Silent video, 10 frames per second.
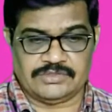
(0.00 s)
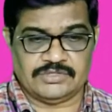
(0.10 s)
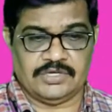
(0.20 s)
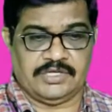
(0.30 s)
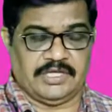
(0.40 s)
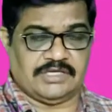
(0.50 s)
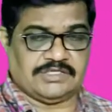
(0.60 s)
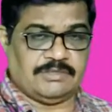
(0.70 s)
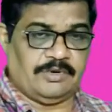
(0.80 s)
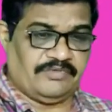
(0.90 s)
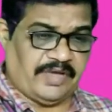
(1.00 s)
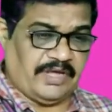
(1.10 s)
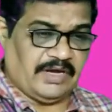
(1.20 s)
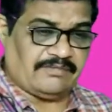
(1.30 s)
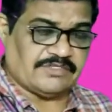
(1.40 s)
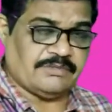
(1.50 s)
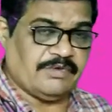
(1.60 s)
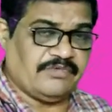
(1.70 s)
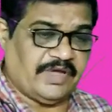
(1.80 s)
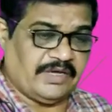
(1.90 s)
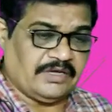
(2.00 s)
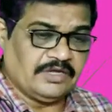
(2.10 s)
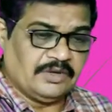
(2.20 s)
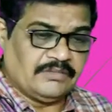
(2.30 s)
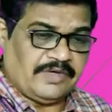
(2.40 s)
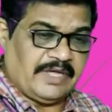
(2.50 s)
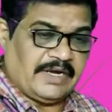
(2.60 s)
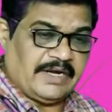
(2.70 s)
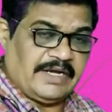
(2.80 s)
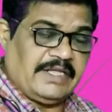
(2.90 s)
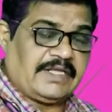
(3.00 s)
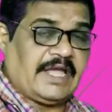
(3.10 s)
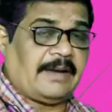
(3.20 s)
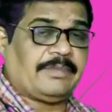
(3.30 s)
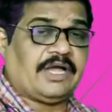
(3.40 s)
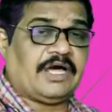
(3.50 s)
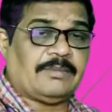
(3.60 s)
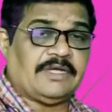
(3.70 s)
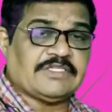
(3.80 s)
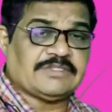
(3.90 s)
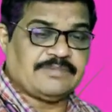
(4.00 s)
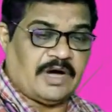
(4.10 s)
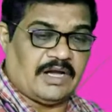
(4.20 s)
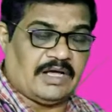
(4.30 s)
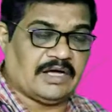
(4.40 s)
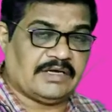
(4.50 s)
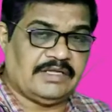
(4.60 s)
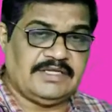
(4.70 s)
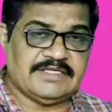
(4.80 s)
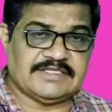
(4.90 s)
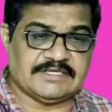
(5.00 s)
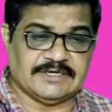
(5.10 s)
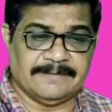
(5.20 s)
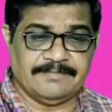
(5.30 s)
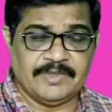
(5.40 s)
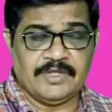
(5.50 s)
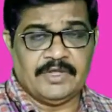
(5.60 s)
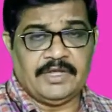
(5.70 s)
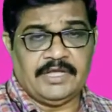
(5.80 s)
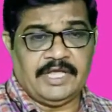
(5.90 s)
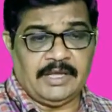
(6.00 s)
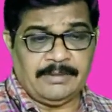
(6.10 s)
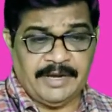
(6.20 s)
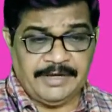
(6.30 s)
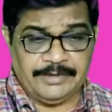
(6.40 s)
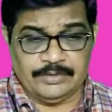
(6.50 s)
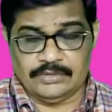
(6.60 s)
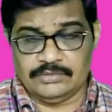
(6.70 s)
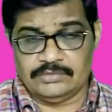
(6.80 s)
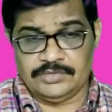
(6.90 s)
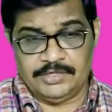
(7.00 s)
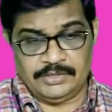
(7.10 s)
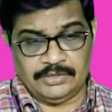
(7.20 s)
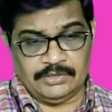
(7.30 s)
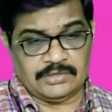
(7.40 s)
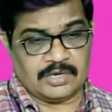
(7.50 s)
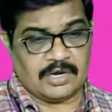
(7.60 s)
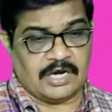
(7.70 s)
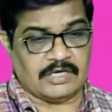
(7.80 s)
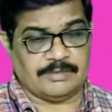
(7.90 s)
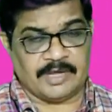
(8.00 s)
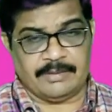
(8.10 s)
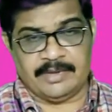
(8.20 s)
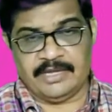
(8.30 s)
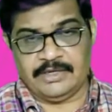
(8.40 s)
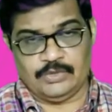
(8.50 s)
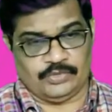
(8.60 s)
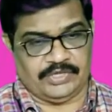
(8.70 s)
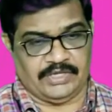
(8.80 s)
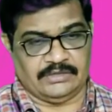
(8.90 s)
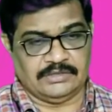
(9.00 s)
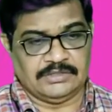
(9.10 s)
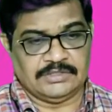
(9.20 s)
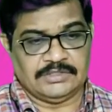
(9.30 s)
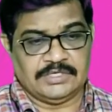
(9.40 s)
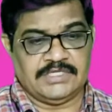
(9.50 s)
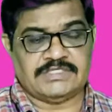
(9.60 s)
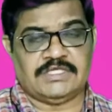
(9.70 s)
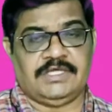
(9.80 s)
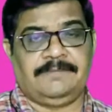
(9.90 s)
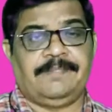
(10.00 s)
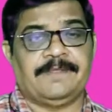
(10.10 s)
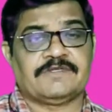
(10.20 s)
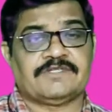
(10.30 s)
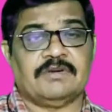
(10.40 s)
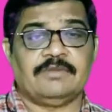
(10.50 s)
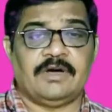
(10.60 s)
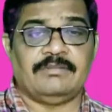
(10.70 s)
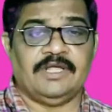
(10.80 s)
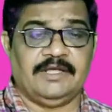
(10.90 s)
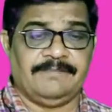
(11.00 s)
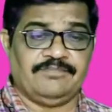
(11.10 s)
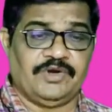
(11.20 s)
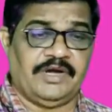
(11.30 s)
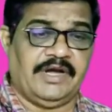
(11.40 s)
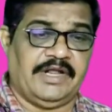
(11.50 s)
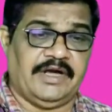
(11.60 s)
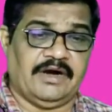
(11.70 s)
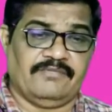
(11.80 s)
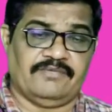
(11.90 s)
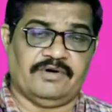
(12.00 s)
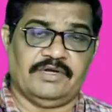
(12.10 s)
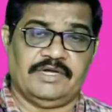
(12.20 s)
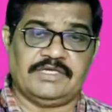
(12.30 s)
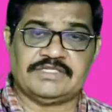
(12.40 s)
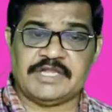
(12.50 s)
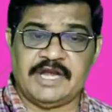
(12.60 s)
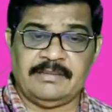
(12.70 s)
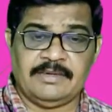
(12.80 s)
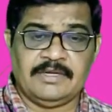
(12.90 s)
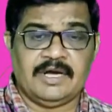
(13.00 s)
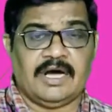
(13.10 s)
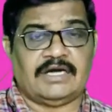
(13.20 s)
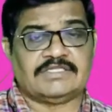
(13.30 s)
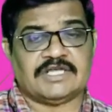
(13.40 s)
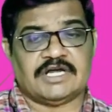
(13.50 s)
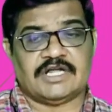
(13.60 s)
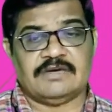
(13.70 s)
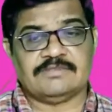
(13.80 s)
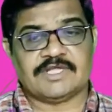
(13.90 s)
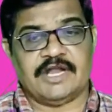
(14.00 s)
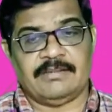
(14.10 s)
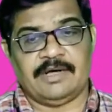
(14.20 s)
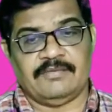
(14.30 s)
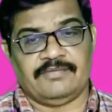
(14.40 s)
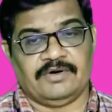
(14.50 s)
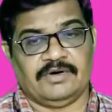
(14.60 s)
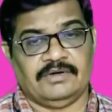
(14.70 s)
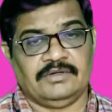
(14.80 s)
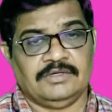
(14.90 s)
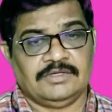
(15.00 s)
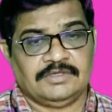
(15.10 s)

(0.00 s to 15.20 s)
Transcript: So here simplifying, after simplifying, we are getting capital R plus small r is a by 2 into cot pi by 2n. That is the sum of the radii of inscribed and circumscribed of